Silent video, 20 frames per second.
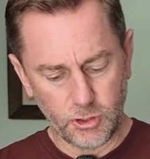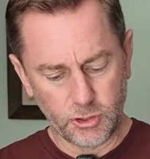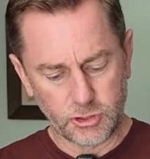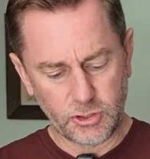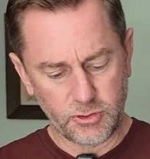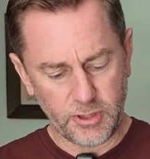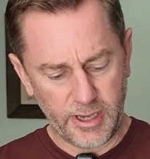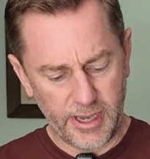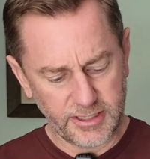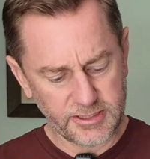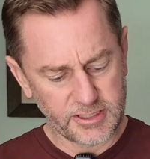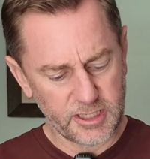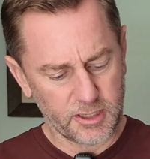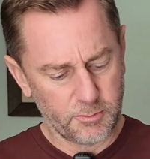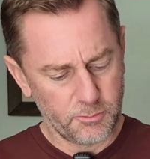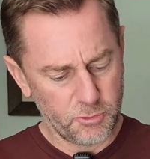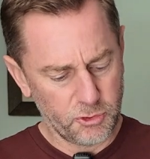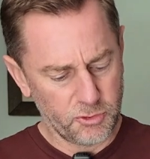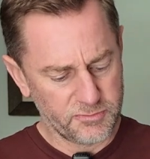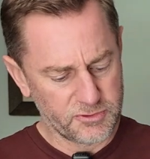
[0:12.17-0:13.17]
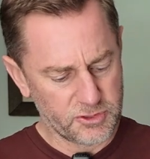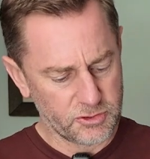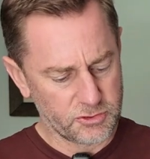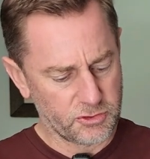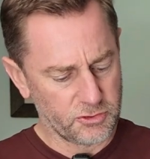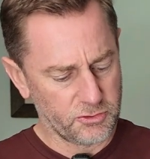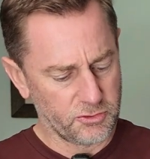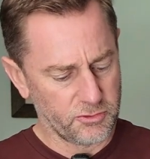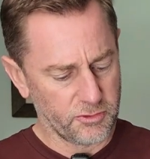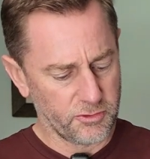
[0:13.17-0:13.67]
So Isaac moved
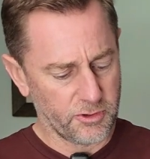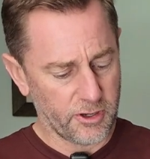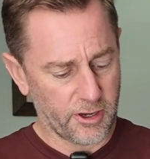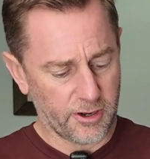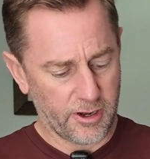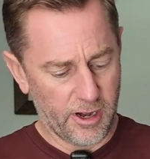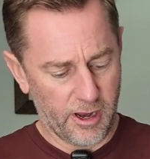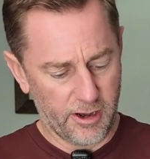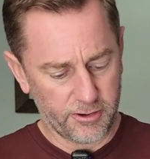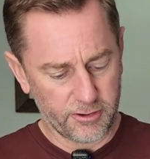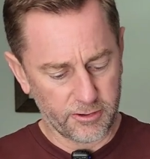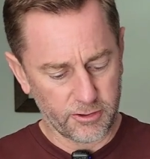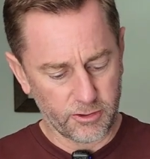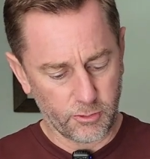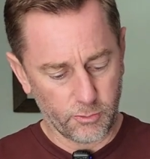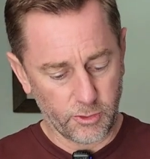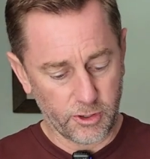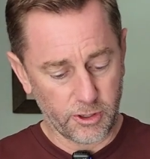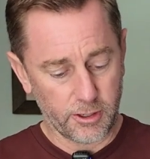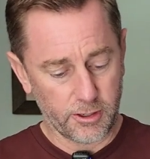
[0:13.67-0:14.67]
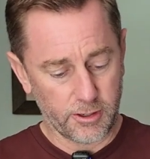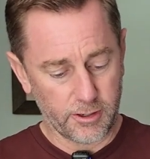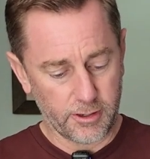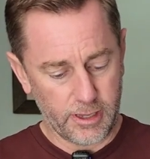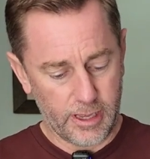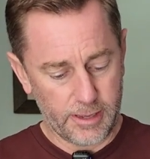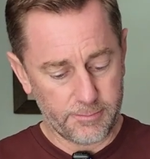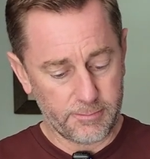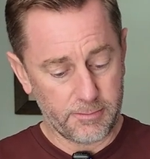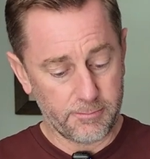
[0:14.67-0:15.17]
to Gerar, where
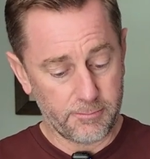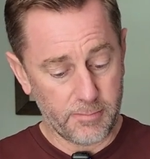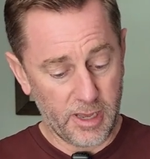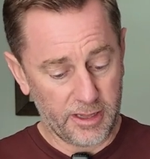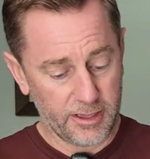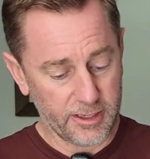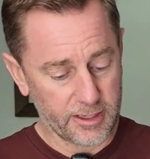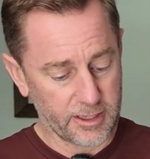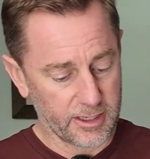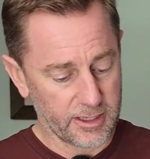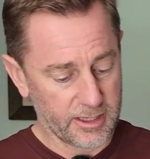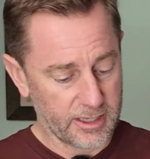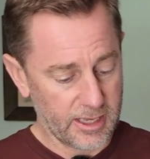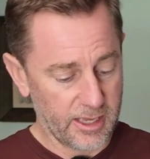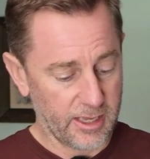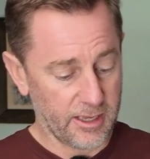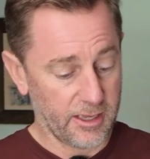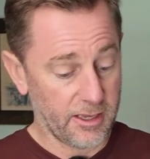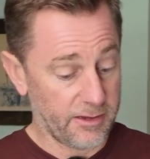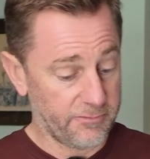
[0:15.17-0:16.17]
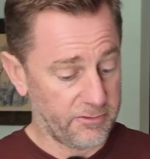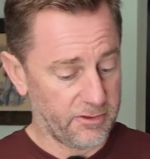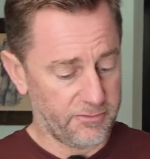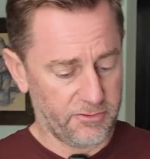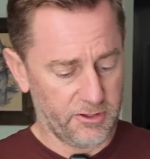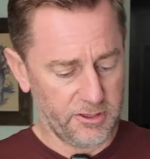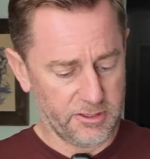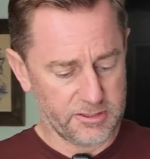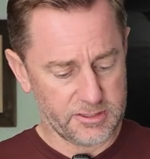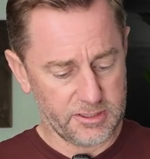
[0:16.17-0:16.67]
Abimelech, king of the
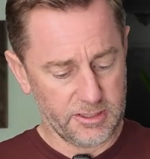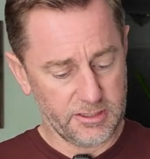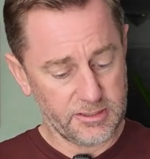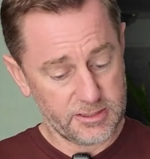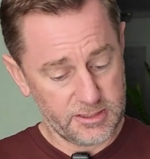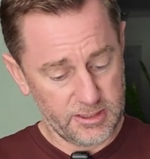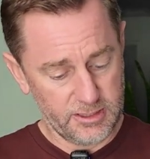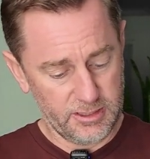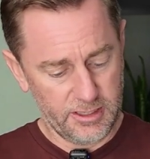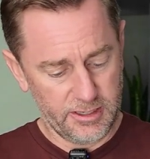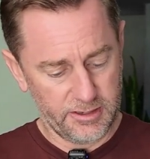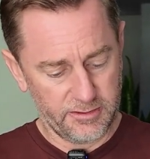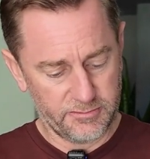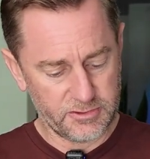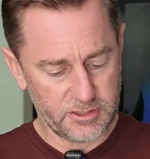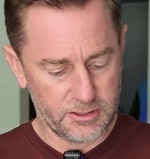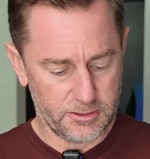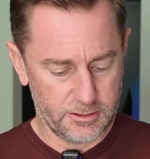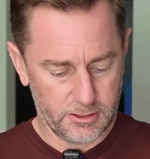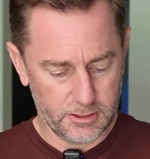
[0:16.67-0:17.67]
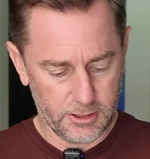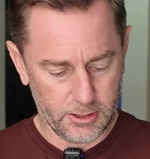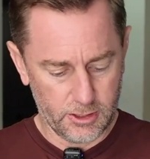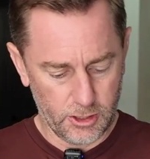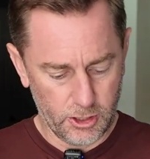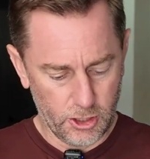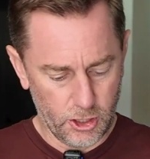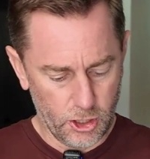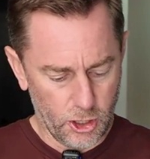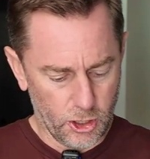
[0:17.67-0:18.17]
Philistines, lived.
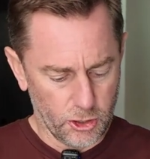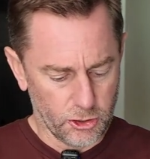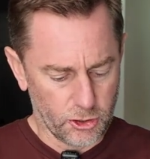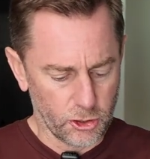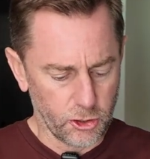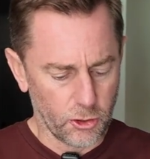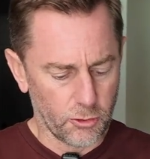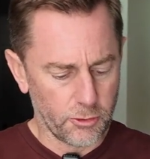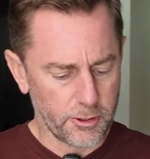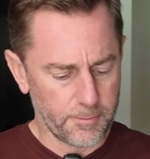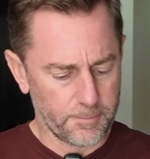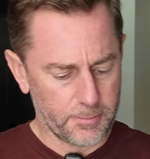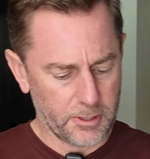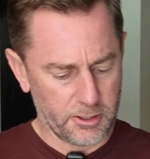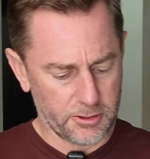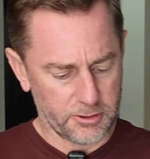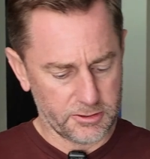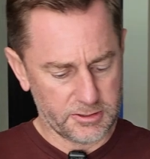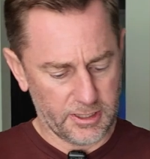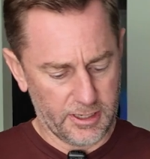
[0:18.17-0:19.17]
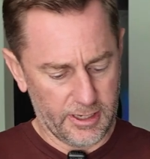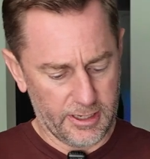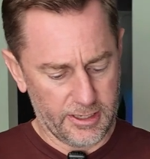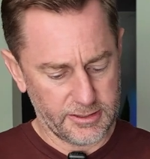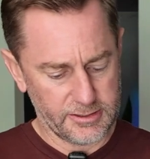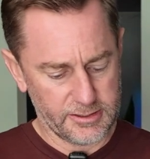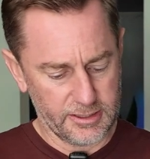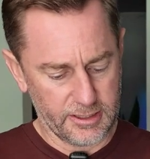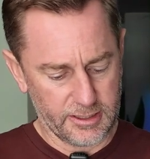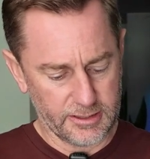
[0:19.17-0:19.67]
The Lord appeared to
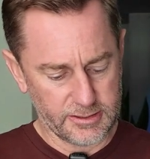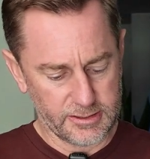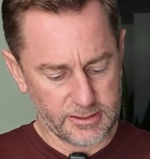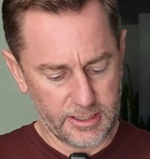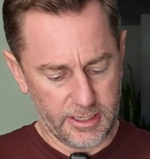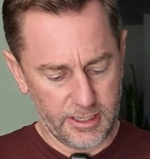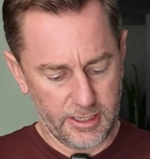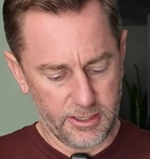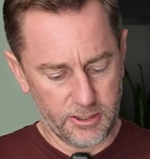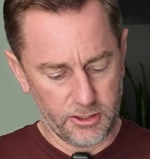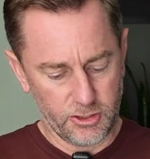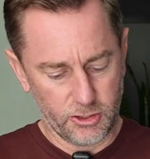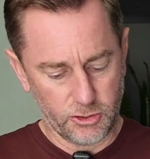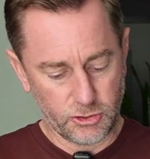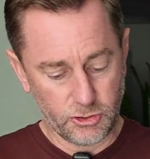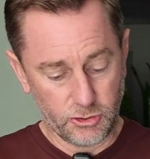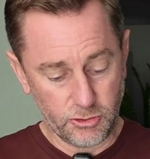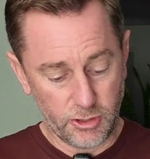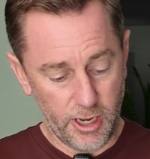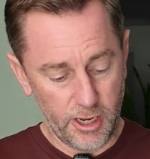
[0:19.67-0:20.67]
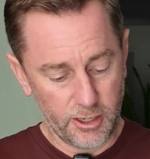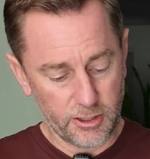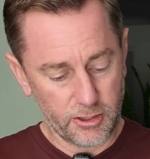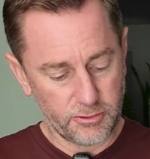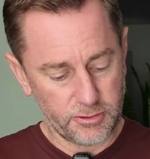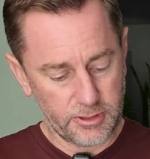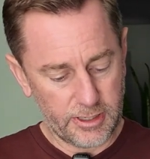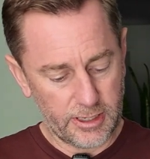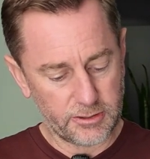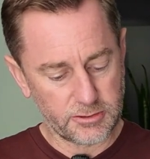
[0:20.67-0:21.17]
Isaac and said, "Do not
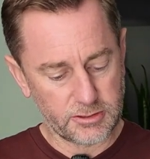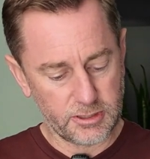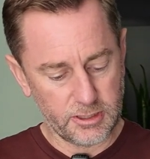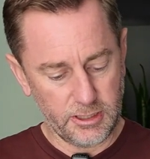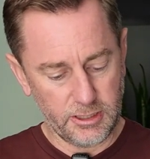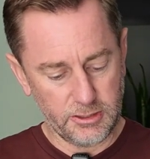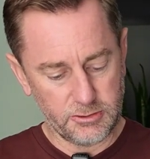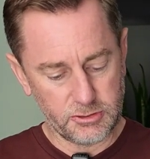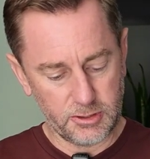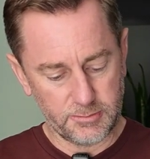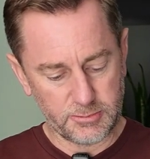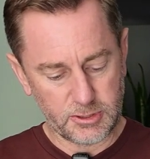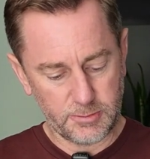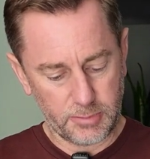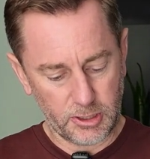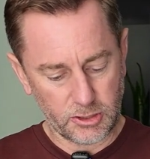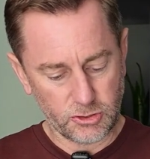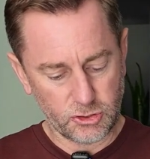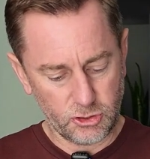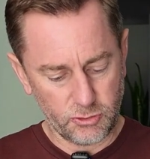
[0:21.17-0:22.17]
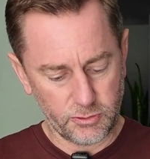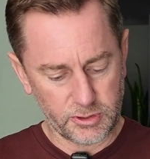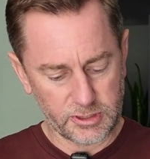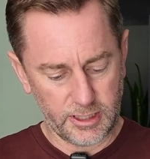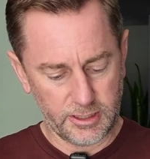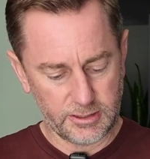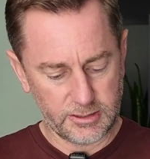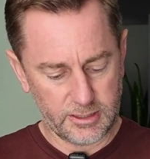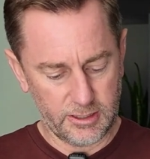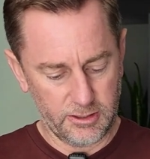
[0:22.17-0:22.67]
go down to Egypt, but do as
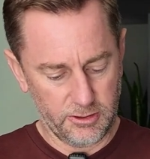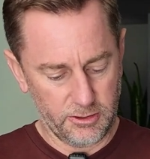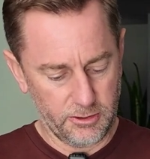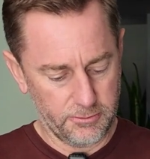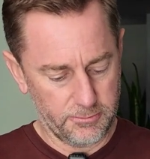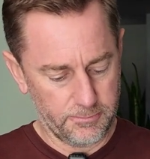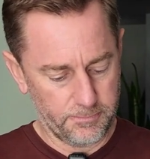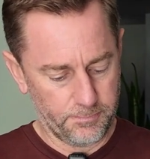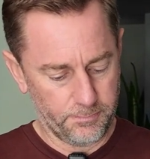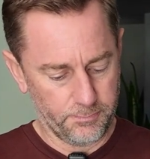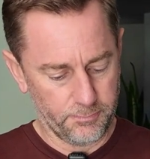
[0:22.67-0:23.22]
I tell you.